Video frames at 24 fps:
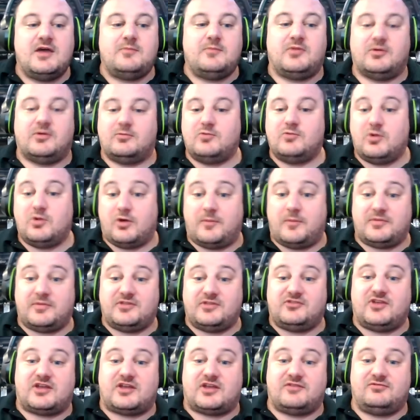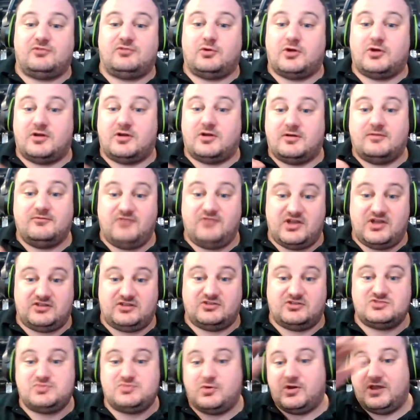But we were up on the second floor,
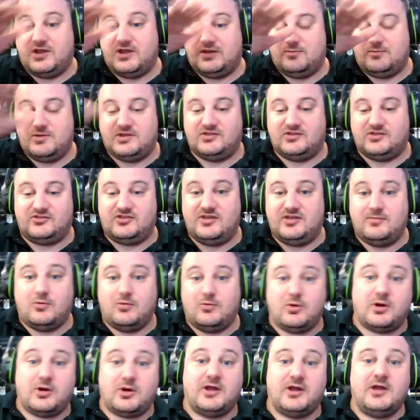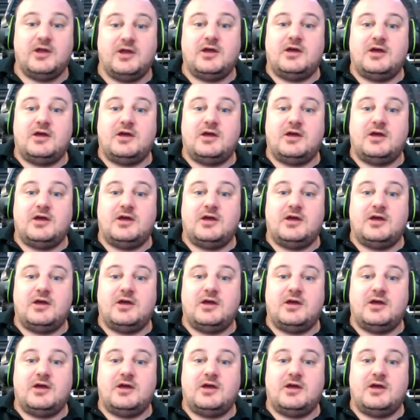vantage point. We could see more.